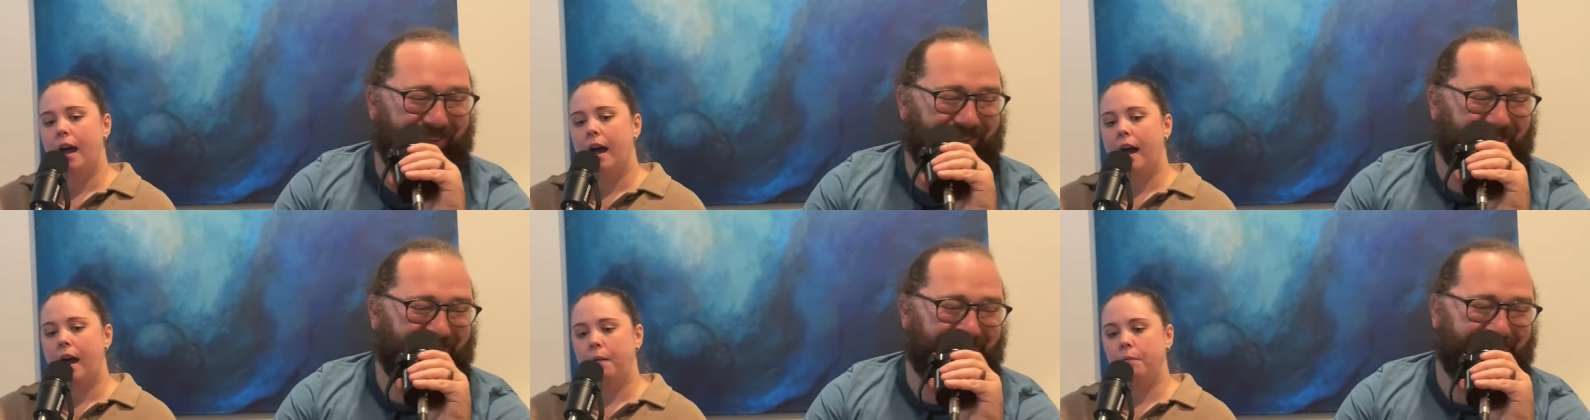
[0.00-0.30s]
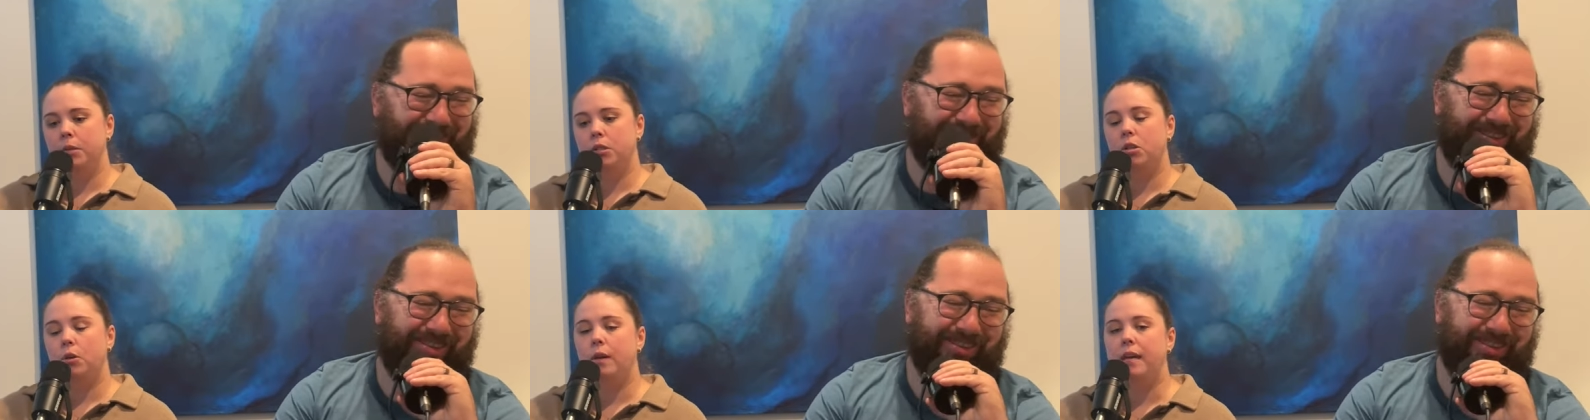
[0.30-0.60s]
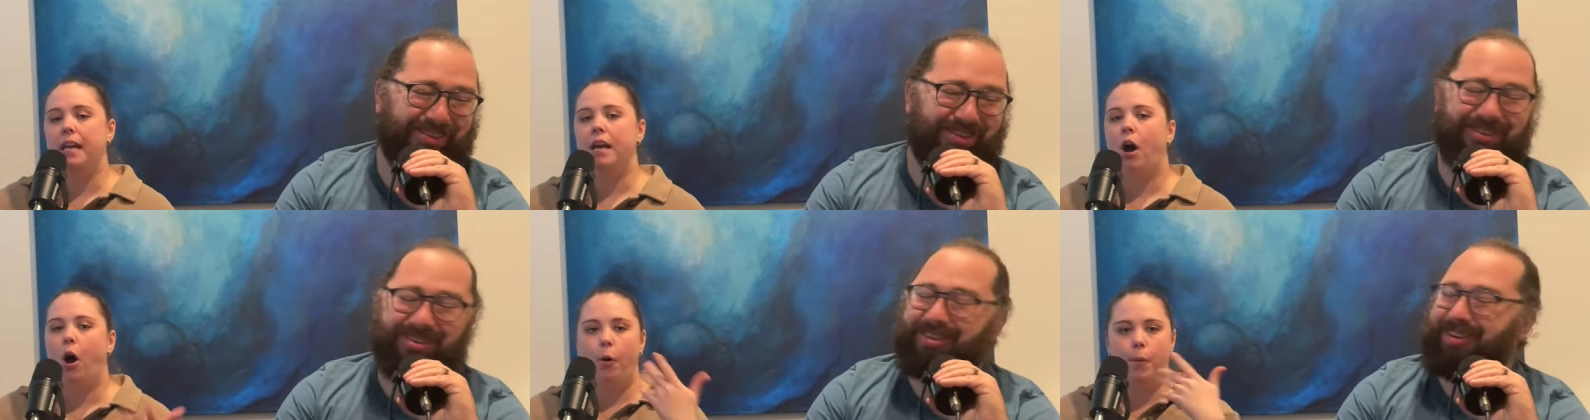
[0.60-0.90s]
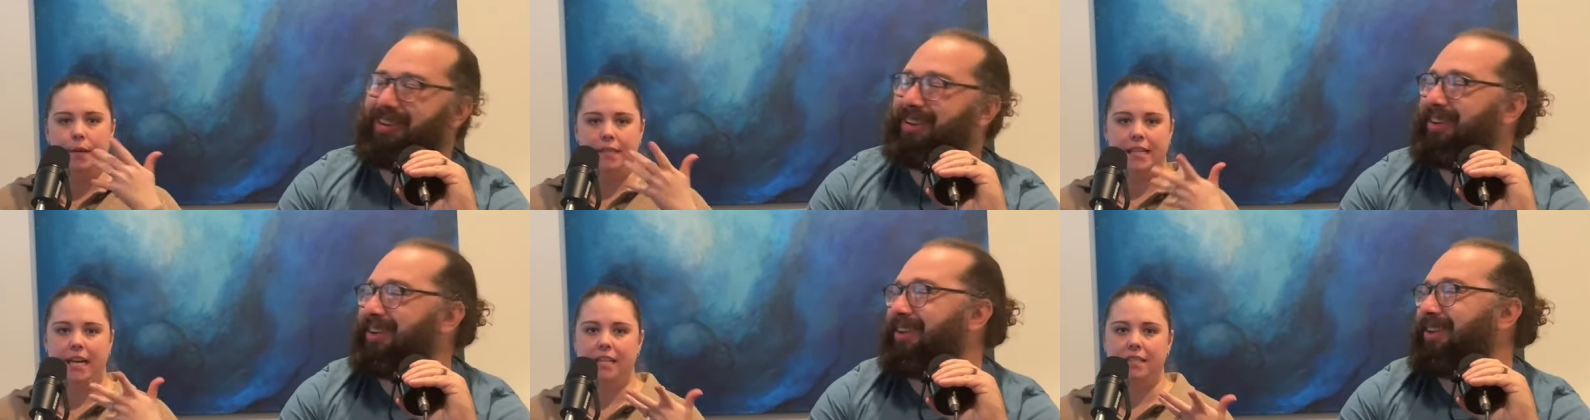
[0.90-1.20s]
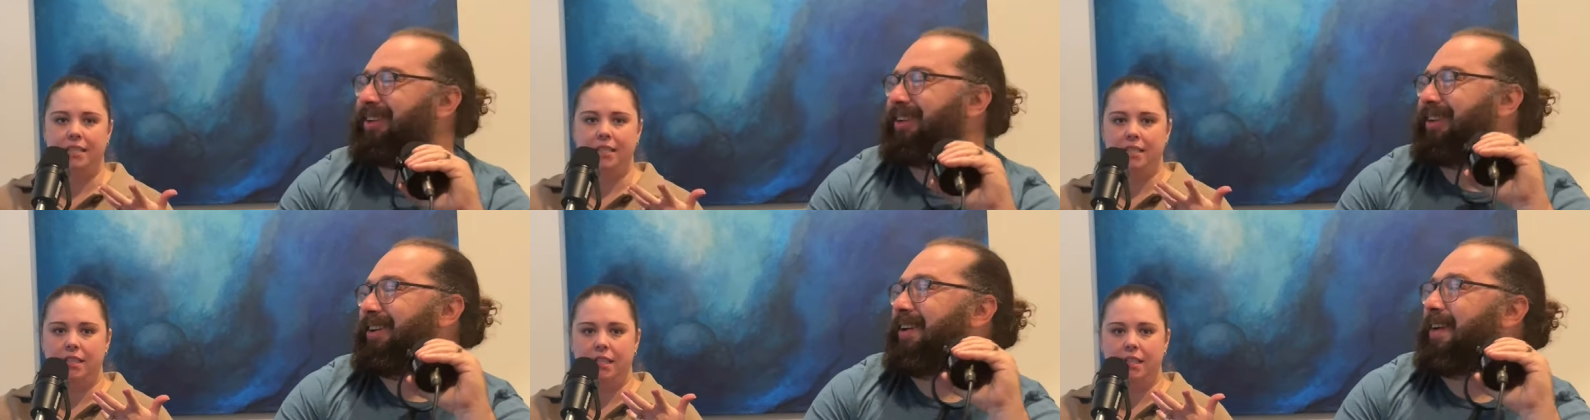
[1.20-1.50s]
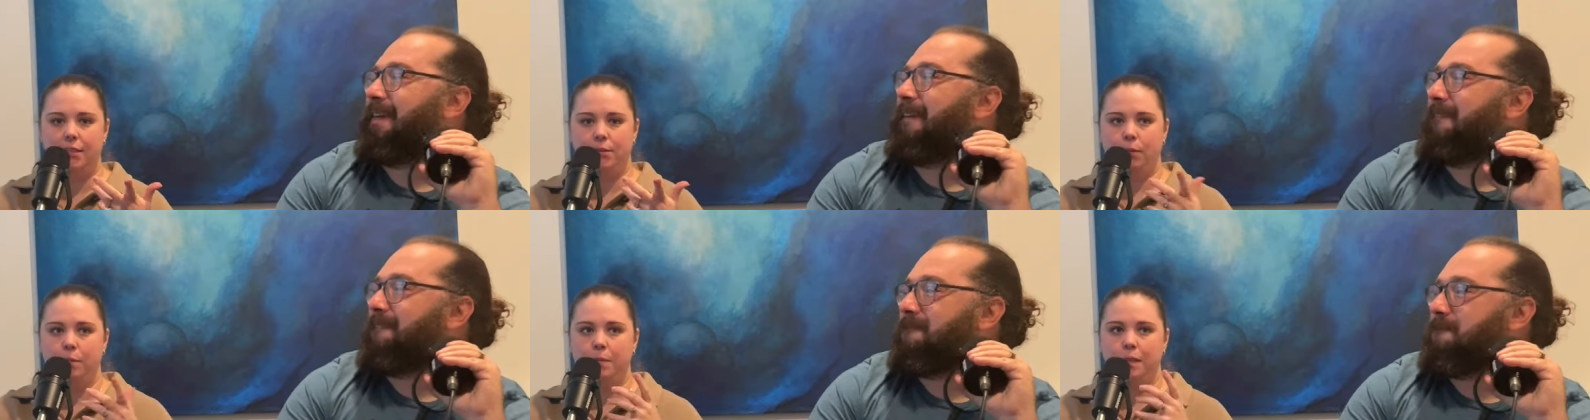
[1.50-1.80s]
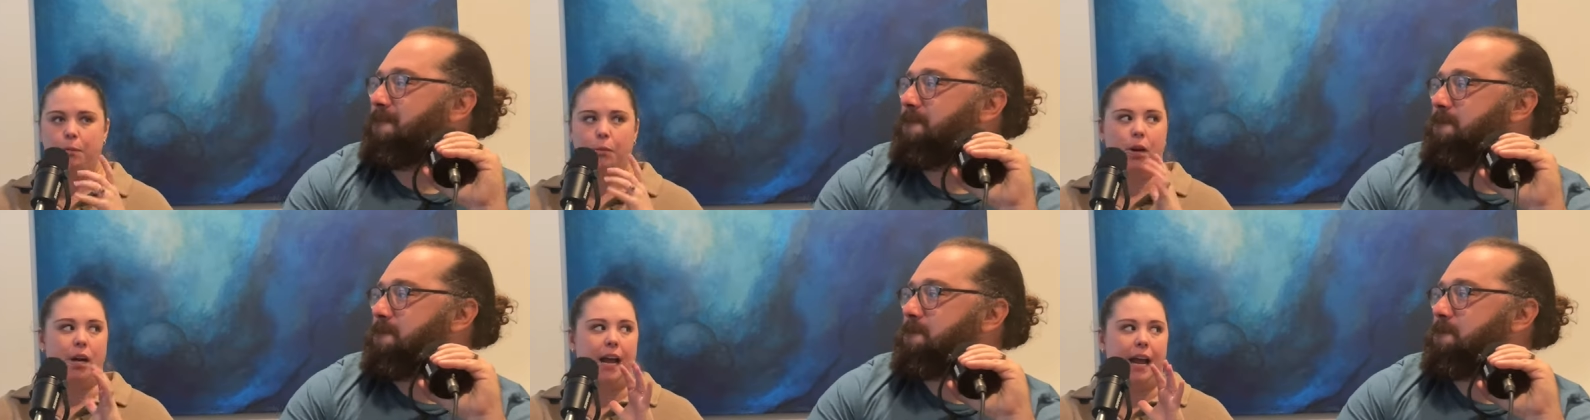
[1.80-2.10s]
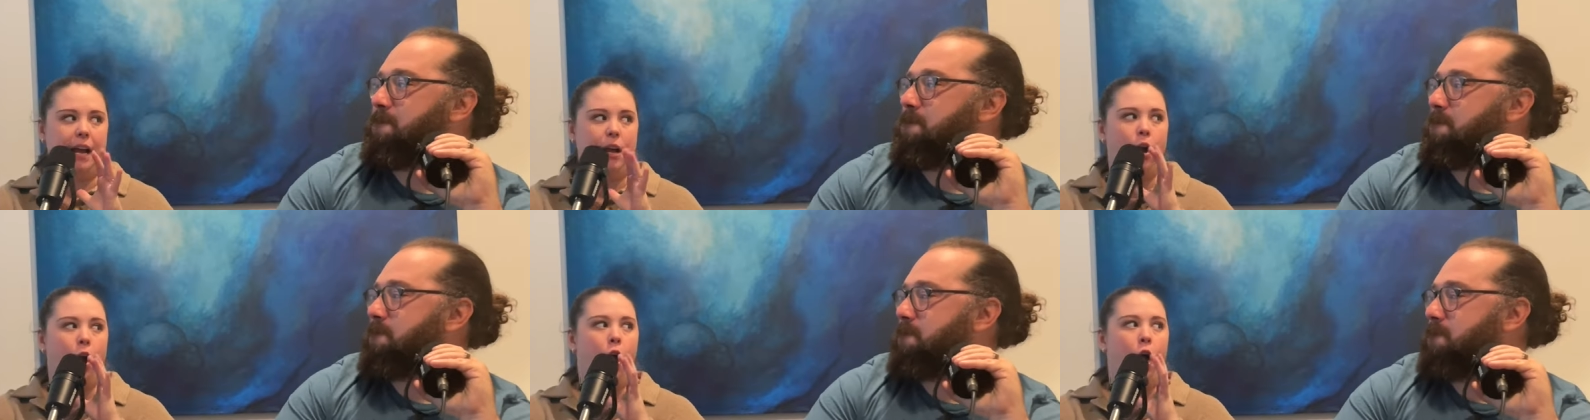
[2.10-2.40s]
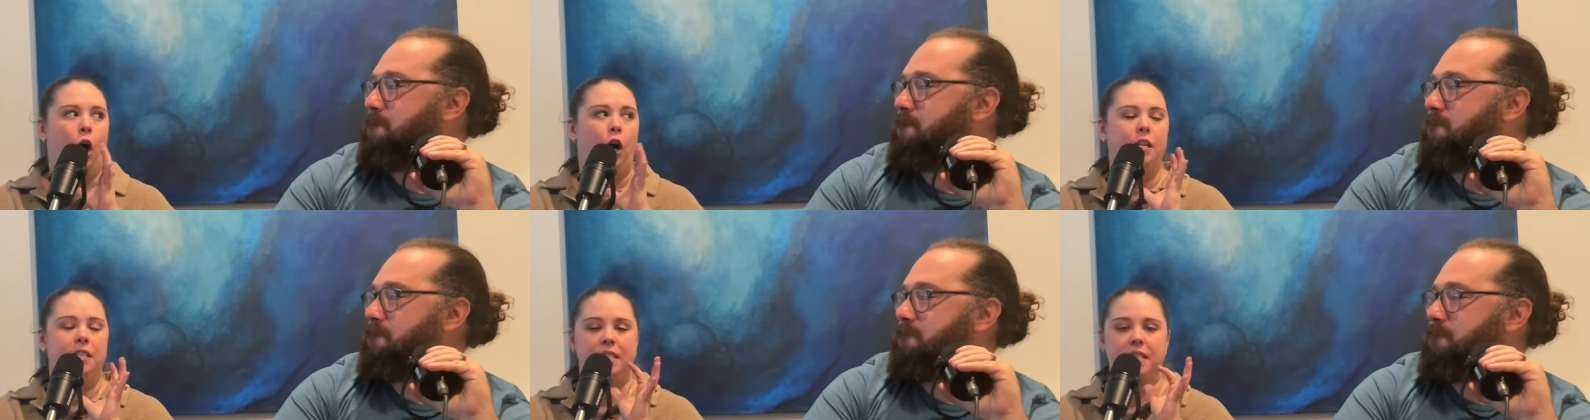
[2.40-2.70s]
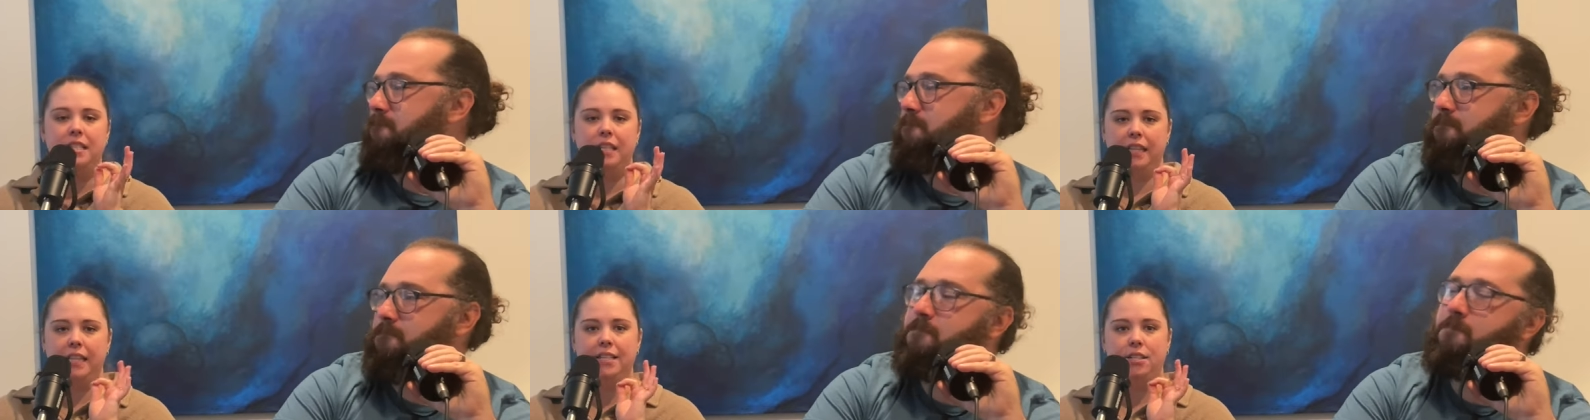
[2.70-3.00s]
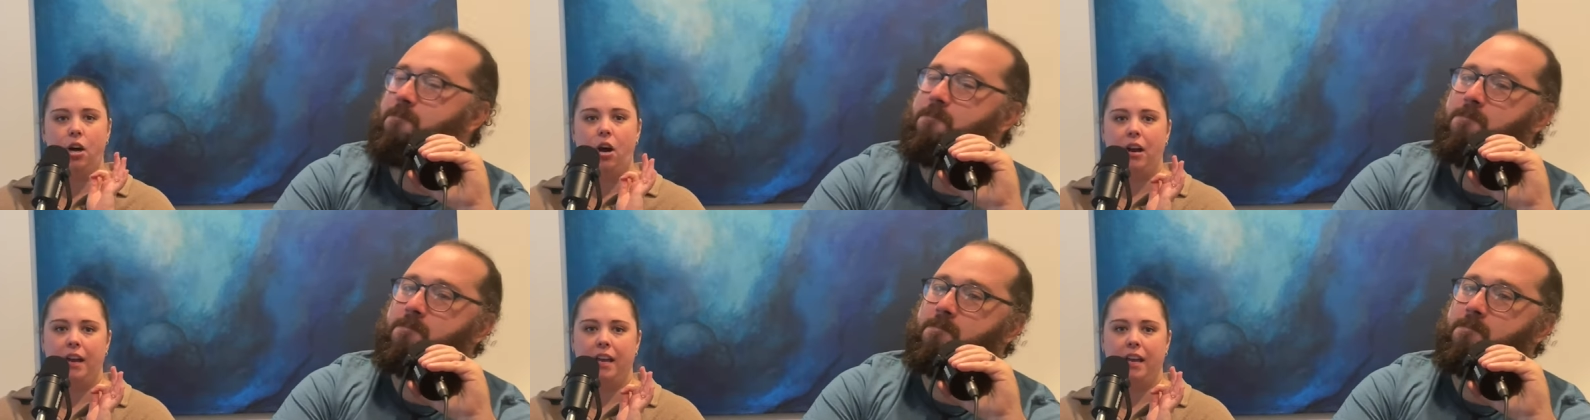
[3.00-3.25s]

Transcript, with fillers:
Speaker 1: um, so he always has these in his room somewhere, and I constantly talk